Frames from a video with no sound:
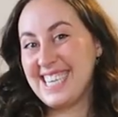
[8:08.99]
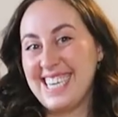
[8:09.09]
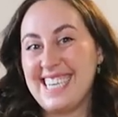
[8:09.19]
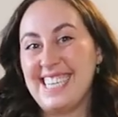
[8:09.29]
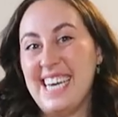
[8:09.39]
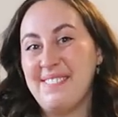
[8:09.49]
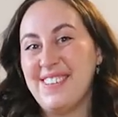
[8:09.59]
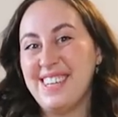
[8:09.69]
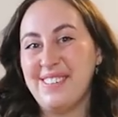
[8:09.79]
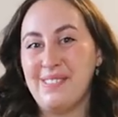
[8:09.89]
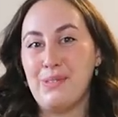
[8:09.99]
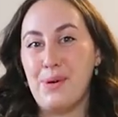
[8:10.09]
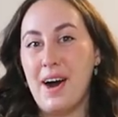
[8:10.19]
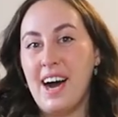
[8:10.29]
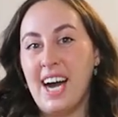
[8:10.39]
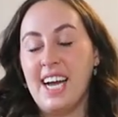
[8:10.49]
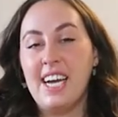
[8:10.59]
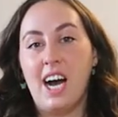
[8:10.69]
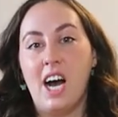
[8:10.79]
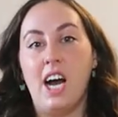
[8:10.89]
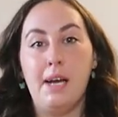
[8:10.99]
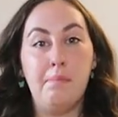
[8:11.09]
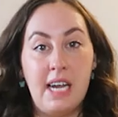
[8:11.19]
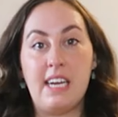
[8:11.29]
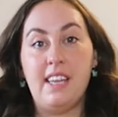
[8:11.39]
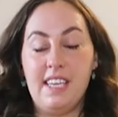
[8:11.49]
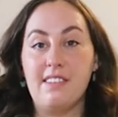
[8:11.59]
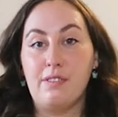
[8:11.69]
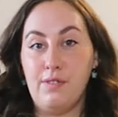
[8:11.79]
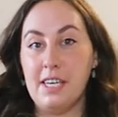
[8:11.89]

a good example of why I make these